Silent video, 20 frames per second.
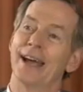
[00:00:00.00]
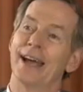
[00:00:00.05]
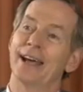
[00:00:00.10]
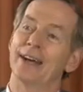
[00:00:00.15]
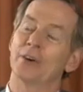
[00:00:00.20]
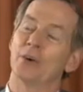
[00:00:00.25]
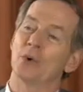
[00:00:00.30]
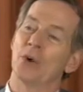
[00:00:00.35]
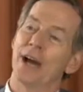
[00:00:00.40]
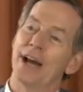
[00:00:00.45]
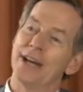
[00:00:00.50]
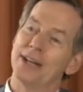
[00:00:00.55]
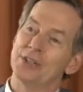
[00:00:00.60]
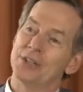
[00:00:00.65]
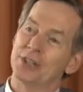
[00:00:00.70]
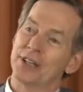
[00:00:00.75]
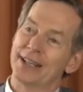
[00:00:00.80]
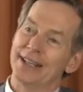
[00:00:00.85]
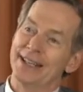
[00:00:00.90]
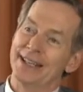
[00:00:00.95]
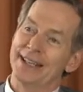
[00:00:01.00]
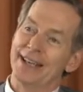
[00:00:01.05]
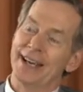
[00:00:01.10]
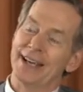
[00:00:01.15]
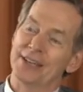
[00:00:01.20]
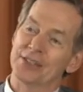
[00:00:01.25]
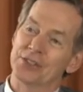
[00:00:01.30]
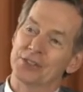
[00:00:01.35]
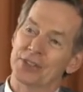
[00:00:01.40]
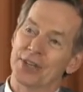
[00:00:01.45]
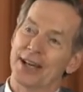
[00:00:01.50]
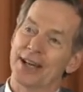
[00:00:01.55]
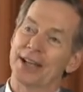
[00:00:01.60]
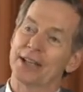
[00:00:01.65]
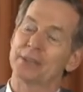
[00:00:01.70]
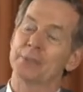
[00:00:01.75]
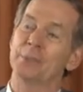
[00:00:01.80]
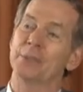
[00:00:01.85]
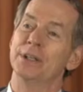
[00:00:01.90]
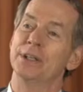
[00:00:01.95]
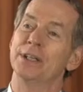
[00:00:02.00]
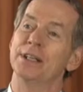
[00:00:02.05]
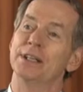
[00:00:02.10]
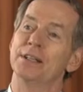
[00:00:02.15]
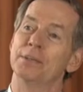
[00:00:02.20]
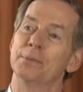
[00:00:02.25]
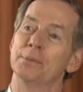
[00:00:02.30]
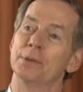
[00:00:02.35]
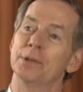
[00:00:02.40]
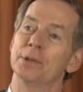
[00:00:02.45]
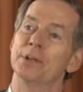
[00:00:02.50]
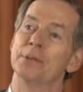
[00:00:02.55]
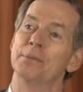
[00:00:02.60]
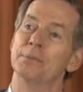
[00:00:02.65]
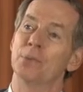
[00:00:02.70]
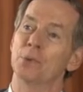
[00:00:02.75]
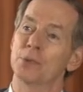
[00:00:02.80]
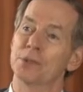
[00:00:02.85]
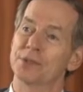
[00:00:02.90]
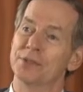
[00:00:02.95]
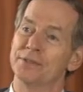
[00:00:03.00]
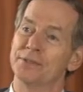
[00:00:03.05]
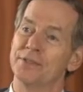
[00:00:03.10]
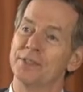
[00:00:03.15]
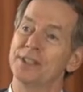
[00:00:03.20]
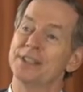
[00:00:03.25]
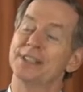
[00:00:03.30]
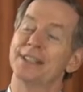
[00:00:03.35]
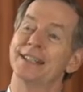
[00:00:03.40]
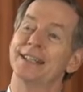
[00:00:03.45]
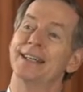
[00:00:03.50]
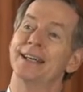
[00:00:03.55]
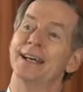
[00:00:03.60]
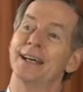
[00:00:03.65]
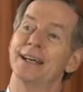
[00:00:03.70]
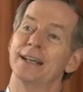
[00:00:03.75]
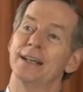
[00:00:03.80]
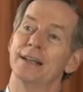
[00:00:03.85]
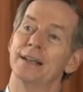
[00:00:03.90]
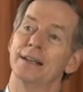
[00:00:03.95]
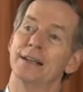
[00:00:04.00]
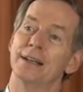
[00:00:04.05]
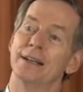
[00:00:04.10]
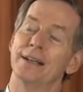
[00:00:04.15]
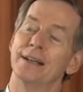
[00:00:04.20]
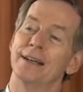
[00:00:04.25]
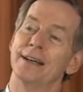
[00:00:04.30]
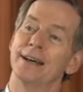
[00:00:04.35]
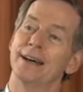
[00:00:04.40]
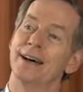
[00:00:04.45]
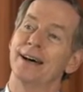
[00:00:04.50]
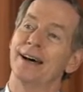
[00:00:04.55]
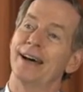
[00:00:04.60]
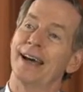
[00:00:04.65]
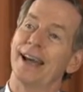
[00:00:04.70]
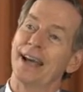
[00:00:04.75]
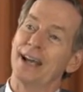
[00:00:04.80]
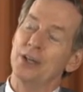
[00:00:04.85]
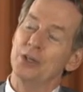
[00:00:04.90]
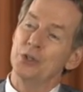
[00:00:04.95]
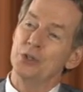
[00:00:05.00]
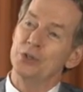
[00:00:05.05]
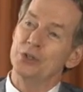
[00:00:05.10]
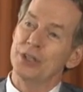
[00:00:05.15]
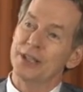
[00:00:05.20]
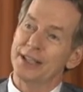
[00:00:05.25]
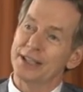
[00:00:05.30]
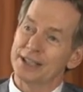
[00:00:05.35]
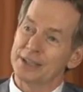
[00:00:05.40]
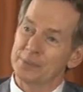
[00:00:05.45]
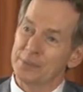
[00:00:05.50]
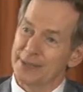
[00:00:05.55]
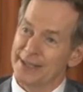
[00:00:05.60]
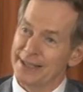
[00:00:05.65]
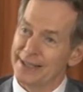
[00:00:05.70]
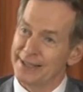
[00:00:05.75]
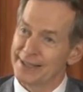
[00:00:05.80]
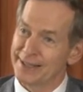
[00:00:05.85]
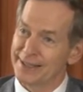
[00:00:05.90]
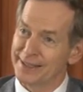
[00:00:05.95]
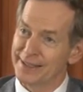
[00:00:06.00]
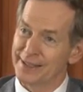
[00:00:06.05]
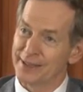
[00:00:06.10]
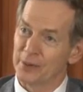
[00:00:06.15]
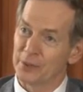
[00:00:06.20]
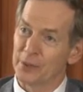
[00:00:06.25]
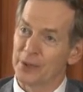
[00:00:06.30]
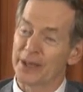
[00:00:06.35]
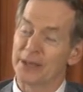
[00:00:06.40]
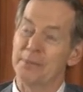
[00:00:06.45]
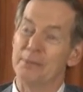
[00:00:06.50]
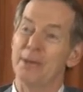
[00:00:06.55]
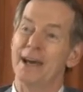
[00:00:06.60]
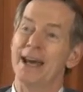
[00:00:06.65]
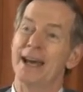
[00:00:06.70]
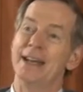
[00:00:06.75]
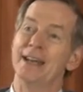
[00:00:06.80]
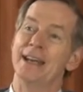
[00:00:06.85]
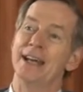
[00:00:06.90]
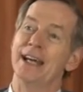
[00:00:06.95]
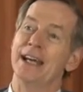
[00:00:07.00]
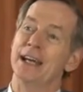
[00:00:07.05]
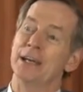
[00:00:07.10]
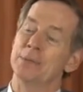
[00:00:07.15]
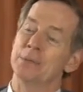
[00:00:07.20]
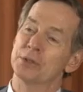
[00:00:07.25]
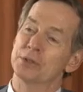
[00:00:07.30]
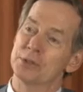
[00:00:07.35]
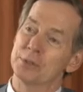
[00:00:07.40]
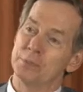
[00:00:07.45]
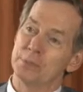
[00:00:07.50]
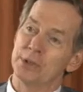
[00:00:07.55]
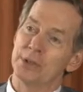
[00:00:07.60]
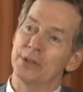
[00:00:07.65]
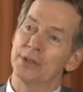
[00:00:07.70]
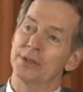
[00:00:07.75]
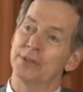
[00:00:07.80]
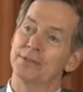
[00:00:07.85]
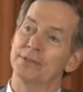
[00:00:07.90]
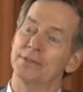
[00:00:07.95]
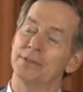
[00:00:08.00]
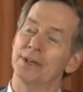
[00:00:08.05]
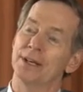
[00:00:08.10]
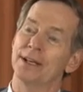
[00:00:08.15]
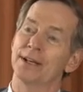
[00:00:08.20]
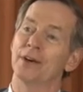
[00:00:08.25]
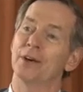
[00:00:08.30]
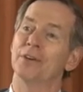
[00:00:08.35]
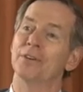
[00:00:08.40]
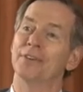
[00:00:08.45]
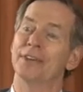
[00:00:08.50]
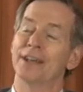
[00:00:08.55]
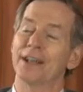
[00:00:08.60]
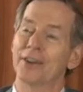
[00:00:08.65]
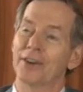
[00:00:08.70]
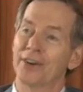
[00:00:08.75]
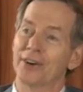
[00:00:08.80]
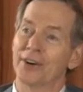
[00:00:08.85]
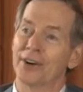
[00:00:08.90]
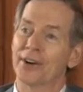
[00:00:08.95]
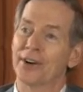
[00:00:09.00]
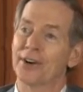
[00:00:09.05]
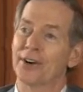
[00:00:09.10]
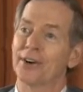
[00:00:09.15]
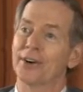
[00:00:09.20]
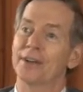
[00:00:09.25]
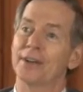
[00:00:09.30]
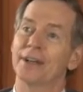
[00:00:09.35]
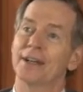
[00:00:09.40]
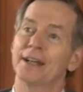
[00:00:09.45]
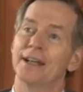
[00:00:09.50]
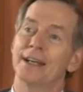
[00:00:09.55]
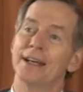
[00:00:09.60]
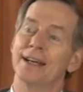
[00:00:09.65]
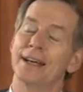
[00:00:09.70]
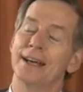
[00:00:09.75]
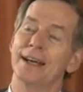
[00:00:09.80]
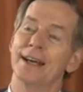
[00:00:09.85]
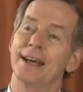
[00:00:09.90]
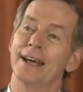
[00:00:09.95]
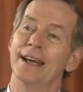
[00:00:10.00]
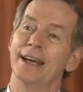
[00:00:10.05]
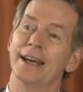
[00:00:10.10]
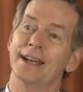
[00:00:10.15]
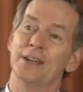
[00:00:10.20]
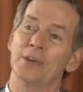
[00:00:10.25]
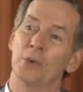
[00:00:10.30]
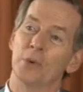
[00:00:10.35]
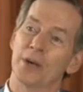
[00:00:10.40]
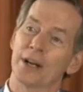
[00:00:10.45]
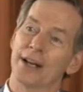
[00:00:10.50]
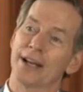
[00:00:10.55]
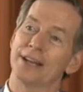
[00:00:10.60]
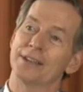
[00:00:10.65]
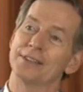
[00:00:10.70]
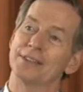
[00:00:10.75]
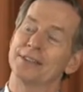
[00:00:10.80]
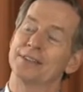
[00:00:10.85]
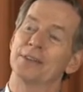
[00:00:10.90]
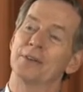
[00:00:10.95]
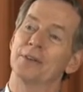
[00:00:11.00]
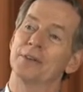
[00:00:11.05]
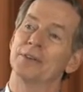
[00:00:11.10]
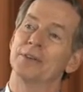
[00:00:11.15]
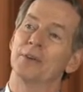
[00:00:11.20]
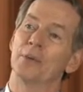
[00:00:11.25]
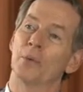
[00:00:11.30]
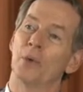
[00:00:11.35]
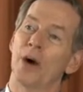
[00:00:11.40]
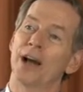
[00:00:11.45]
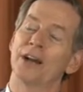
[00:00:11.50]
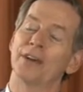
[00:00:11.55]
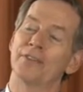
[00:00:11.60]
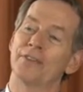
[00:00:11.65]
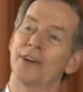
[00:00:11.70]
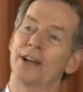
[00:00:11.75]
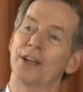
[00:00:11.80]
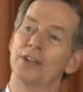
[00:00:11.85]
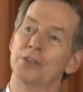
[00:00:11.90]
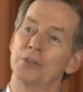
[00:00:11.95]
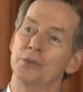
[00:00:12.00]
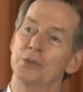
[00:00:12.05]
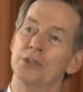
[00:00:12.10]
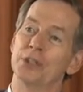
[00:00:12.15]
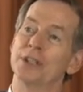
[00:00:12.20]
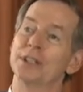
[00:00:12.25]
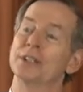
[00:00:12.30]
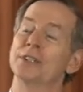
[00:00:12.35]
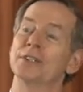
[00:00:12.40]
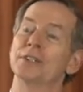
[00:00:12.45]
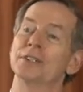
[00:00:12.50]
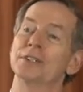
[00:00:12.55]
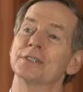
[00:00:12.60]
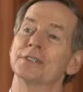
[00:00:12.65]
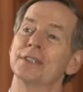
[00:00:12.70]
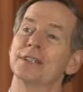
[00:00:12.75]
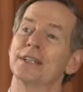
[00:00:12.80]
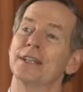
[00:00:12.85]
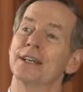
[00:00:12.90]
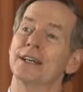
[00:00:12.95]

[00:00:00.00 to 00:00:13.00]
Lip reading: And gradually, as science began to become more sophisticated, and eugenics began to get a really bad name as the period of Adolf Hitler occurred, and you realize that the Rockefeller eugenists,